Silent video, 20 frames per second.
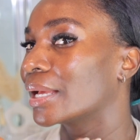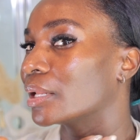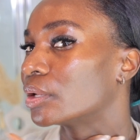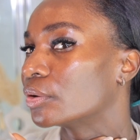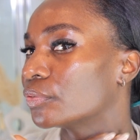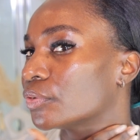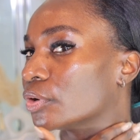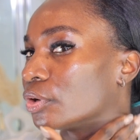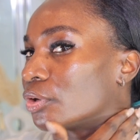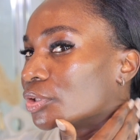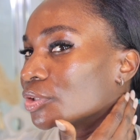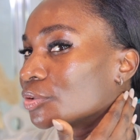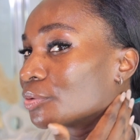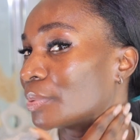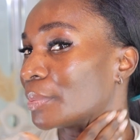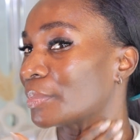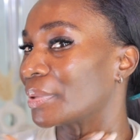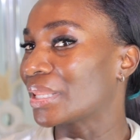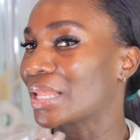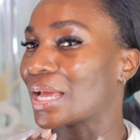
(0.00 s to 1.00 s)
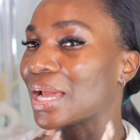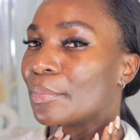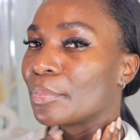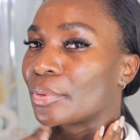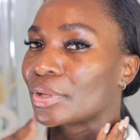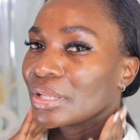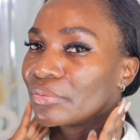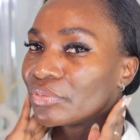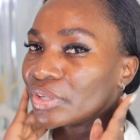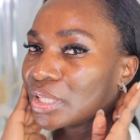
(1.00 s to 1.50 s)
And of course, remember that I
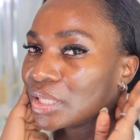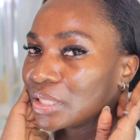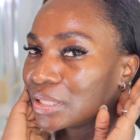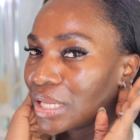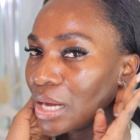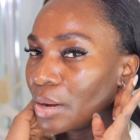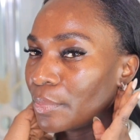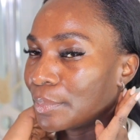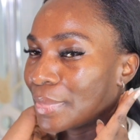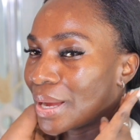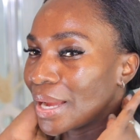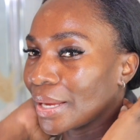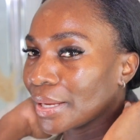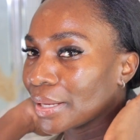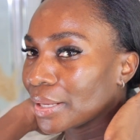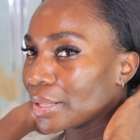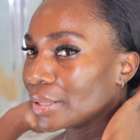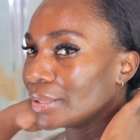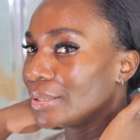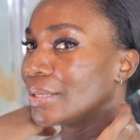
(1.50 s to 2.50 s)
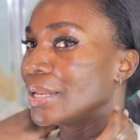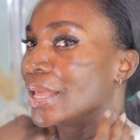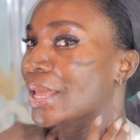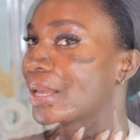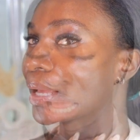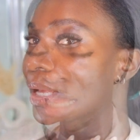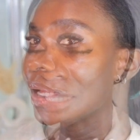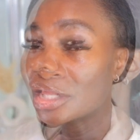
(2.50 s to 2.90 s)
brought everything down my neck.